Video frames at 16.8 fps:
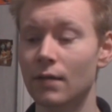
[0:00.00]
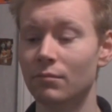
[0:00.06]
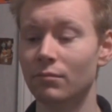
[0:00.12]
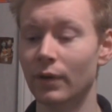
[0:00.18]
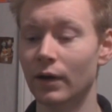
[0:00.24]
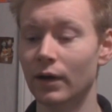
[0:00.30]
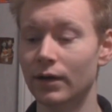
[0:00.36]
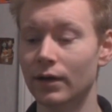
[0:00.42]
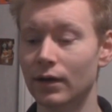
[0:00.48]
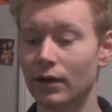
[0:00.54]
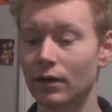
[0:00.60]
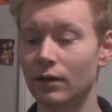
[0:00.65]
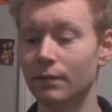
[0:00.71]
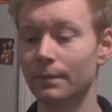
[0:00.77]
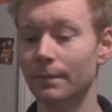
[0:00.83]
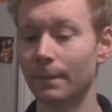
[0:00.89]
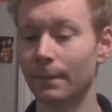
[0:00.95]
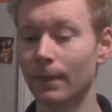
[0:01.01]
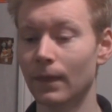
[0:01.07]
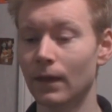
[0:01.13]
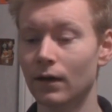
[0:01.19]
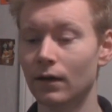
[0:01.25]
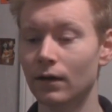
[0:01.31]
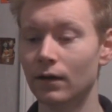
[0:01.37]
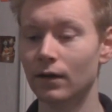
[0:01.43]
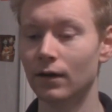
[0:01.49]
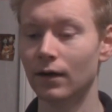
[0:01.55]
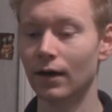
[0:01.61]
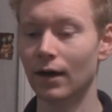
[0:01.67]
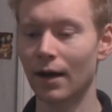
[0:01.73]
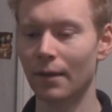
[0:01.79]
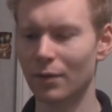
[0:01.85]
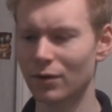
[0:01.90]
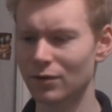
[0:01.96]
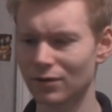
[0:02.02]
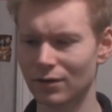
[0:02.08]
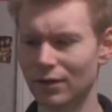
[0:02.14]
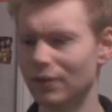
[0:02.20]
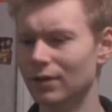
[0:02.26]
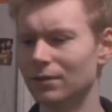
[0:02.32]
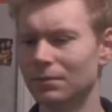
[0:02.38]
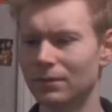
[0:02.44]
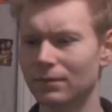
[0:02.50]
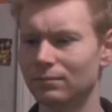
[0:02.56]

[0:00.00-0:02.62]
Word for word: But I'm also going to